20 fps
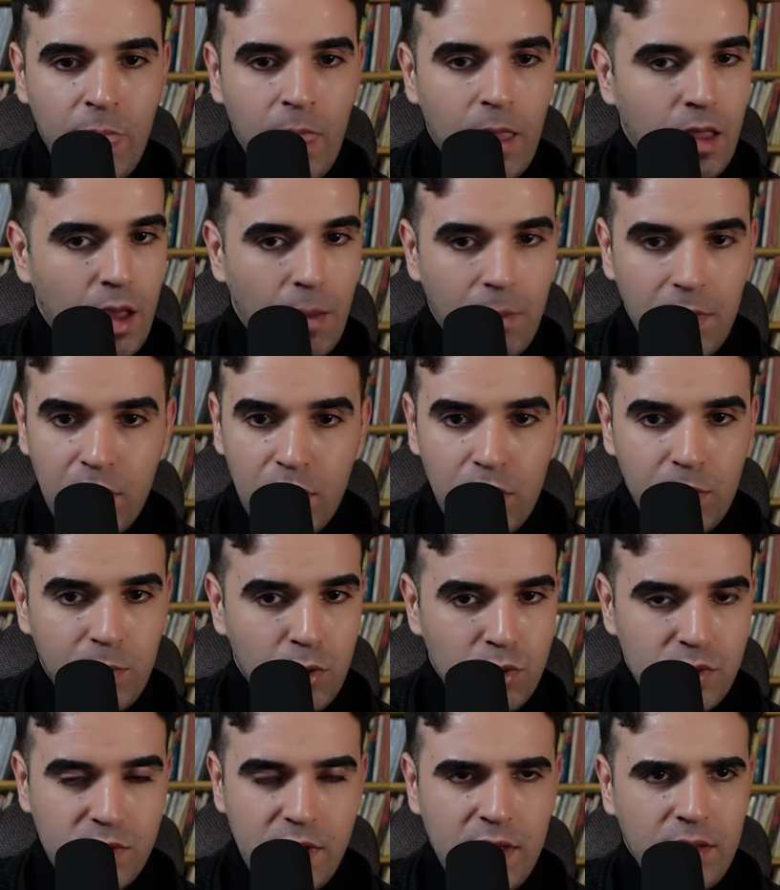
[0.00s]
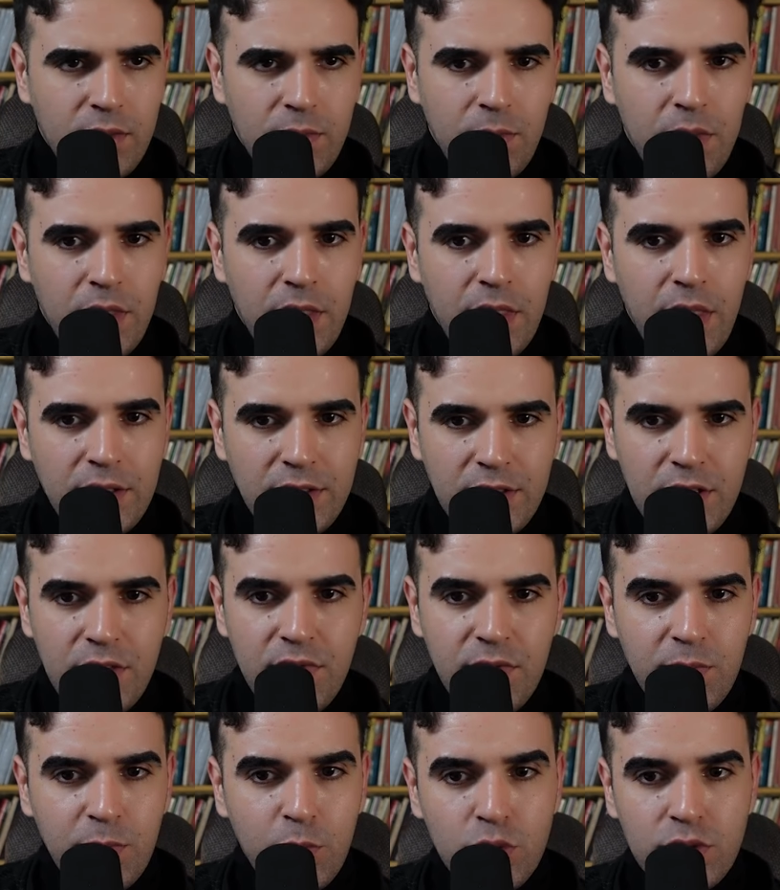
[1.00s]
And many reports say that, that,
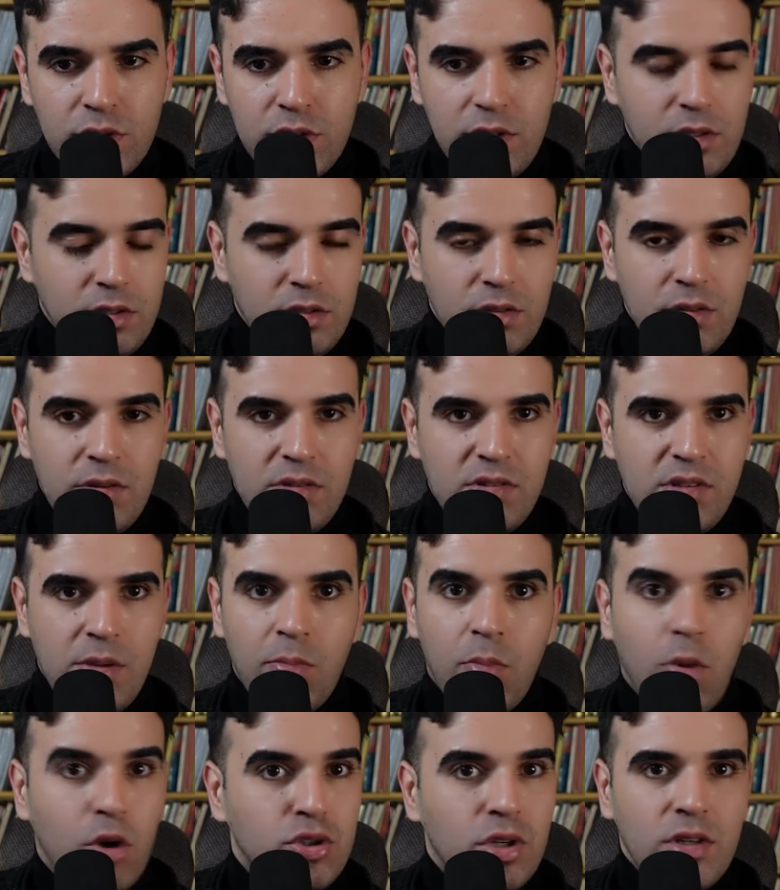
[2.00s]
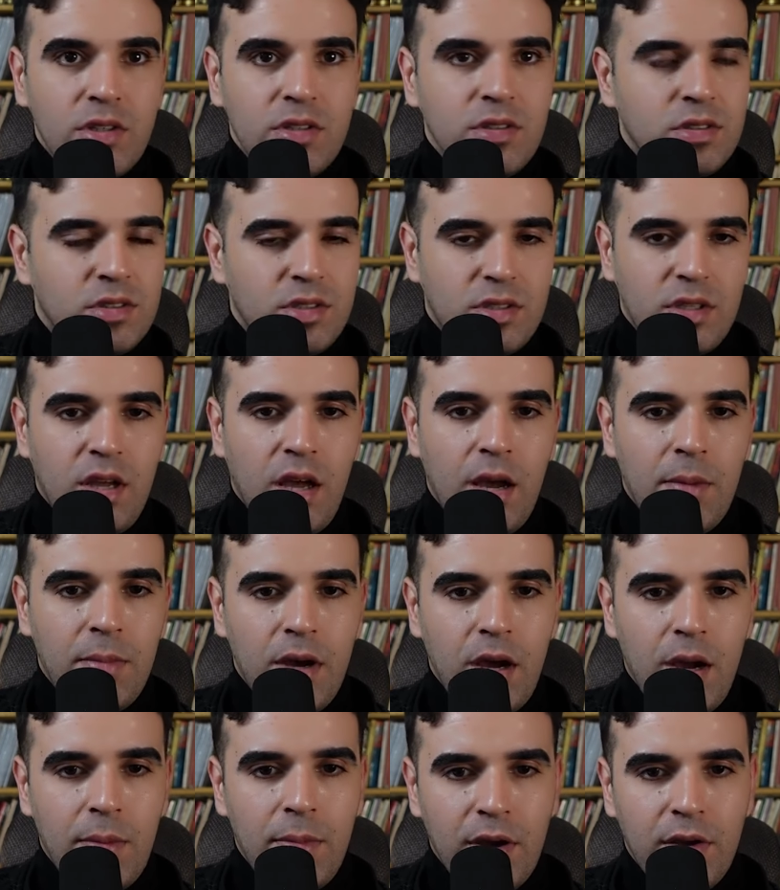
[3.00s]
even Putin is a moderate
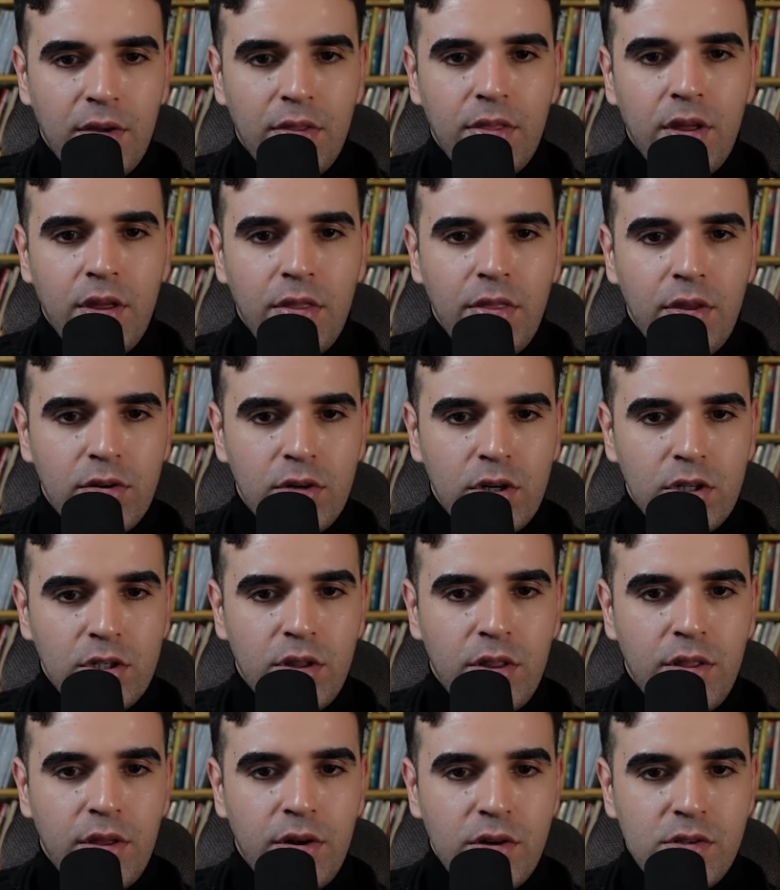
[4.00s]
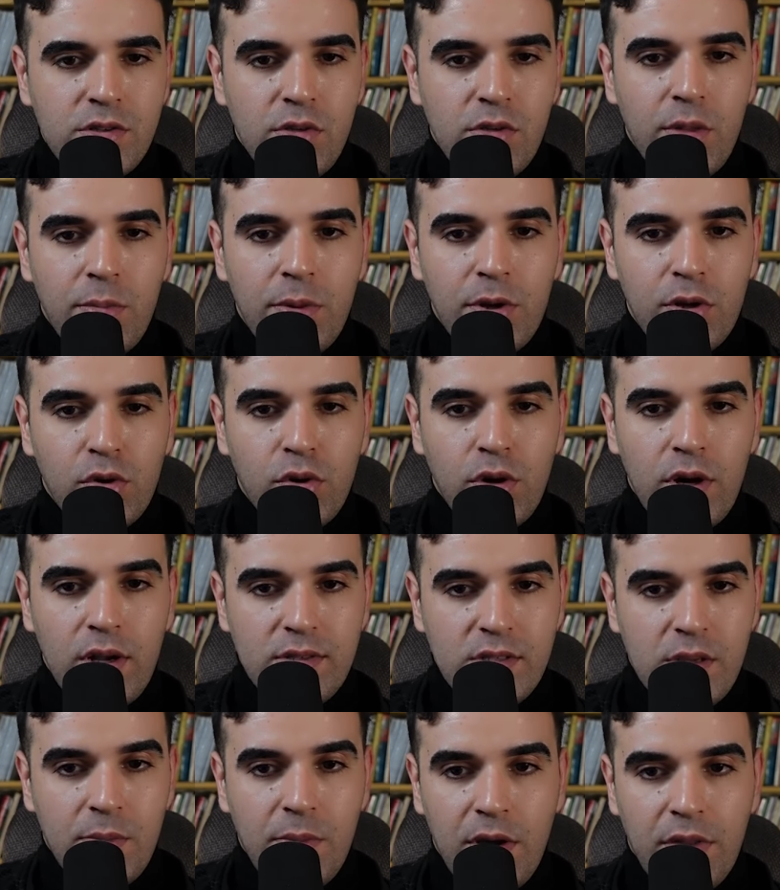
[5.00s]
among the, the, the rest of the
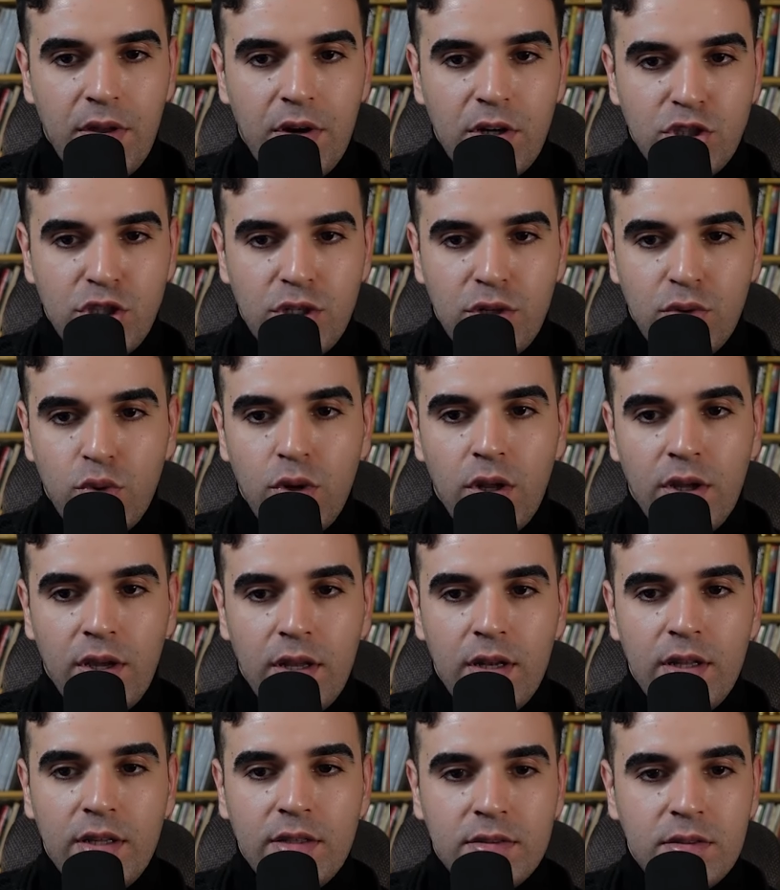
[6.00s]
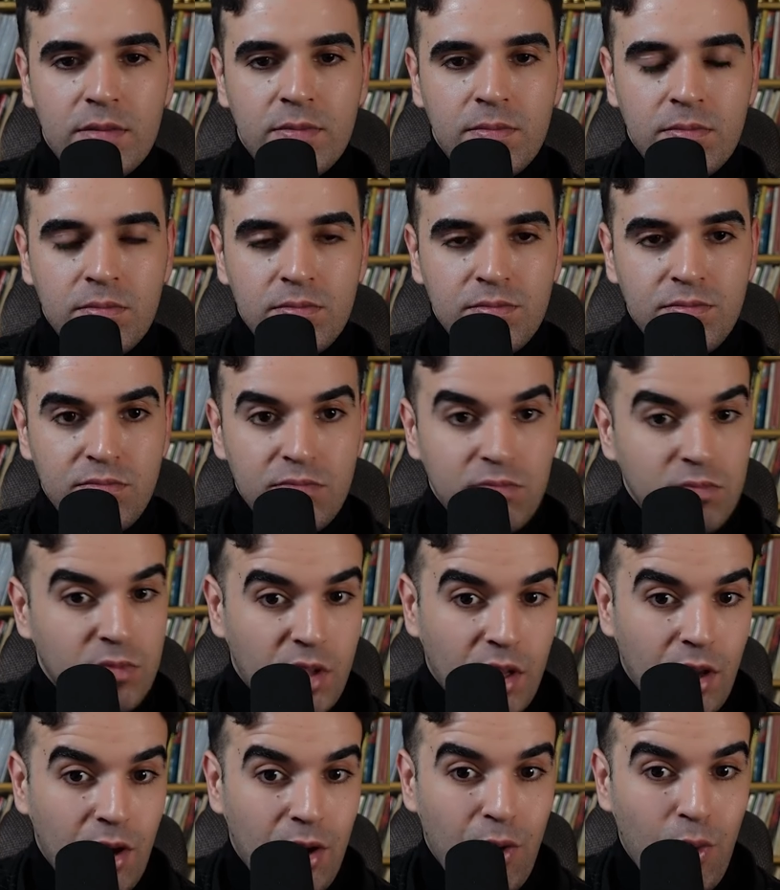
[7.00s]
bureaucrats, among the Russian ruling elite.
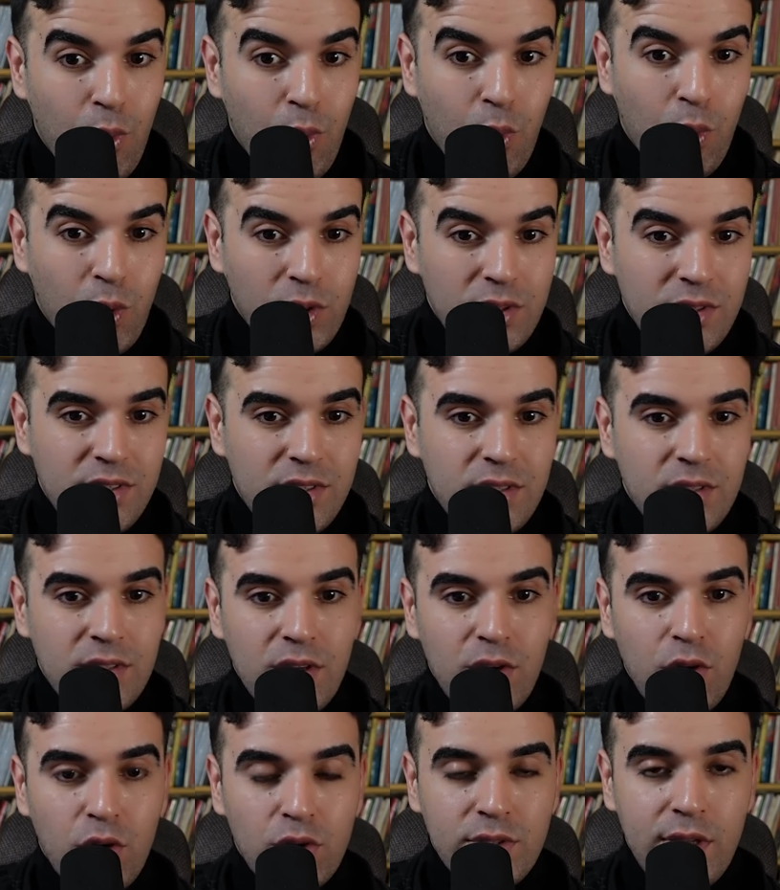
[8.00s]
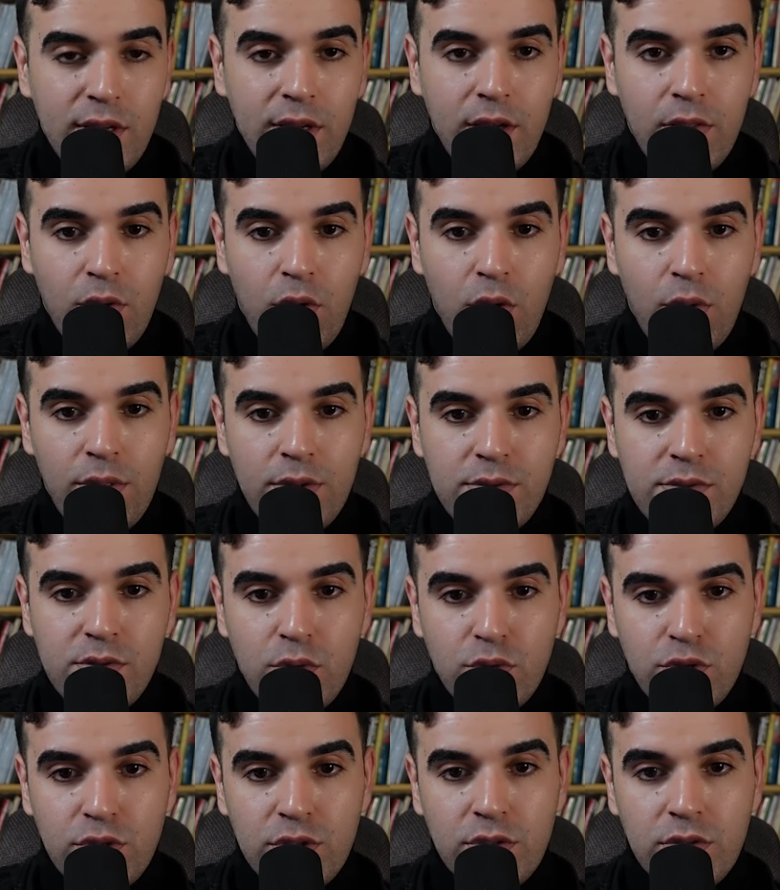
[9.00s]
What is your take on this
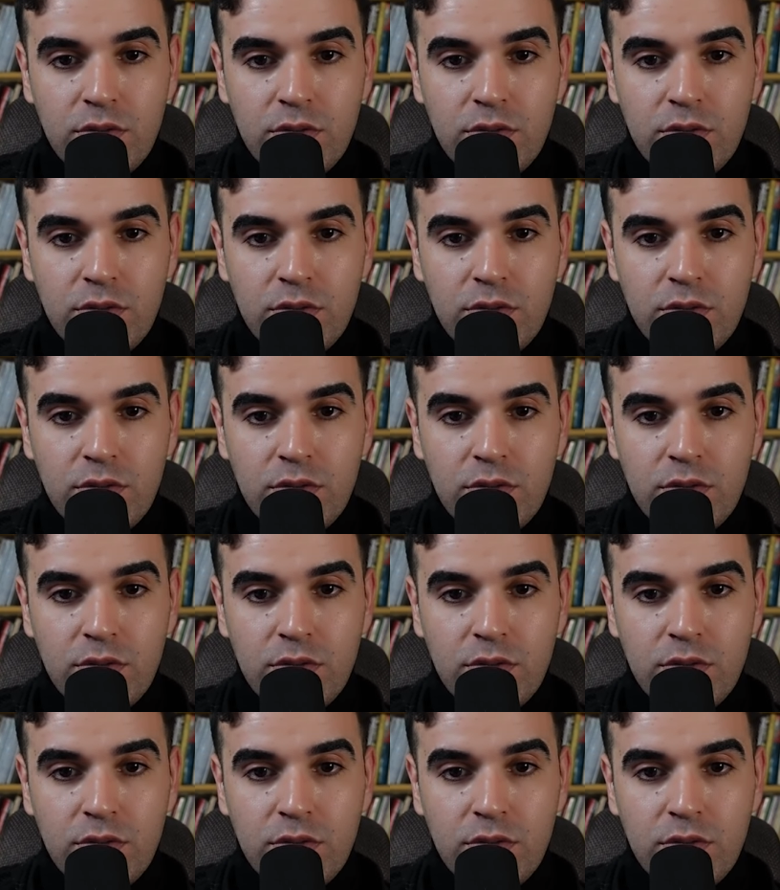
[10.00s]
notion?